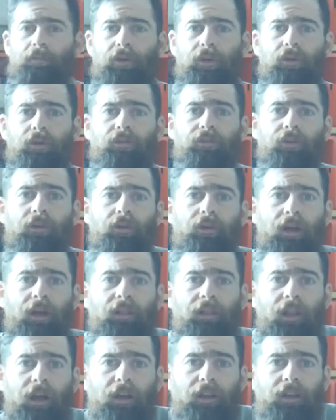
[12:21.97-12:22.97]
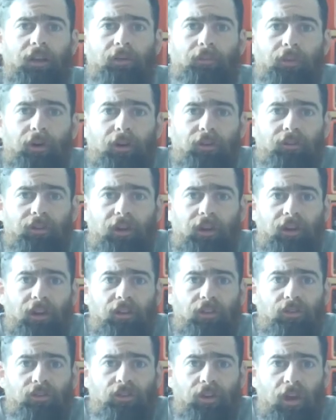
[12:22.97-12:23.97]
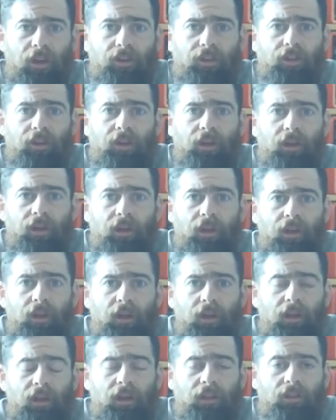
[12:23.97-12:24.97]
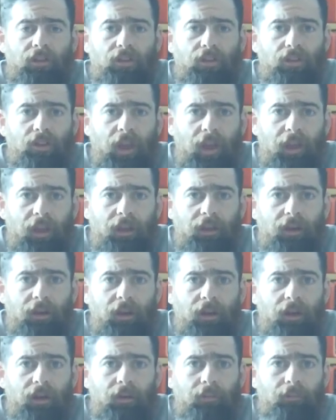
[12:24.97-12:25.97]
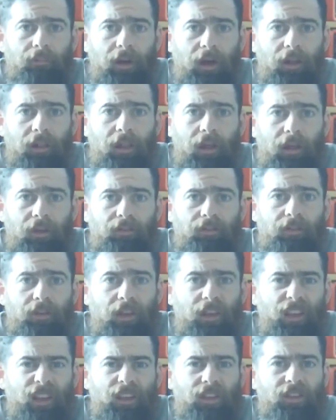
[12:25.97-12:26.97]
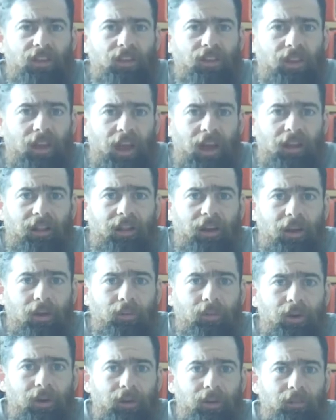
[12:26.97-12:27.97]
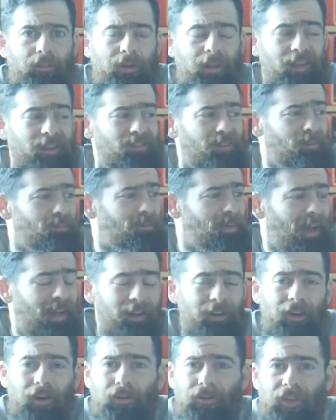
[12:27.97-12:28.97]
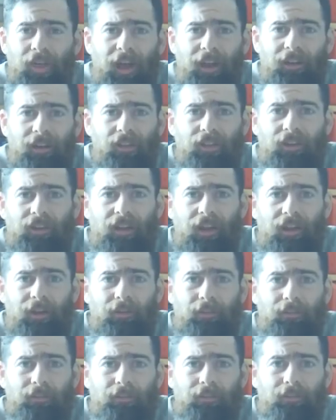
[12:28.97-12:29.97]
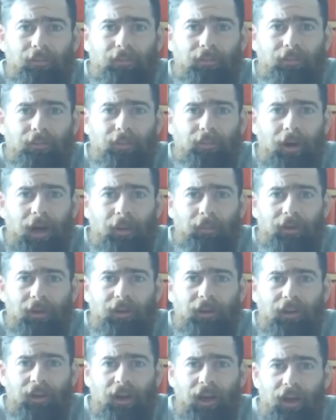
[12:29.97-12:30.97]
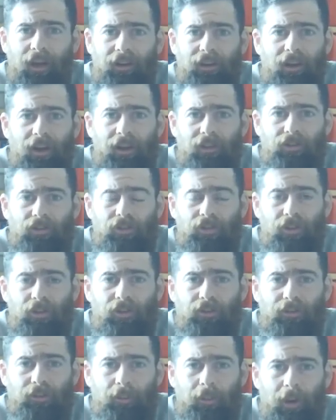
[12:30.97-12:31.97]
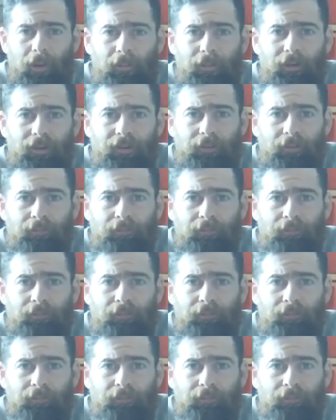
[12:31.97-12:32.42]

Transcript: beautiful and lucky and perfect. It's just insane. My life is exactly how I want it to be. Even Ben knows that. It doesn't take popping into God consciousness to remember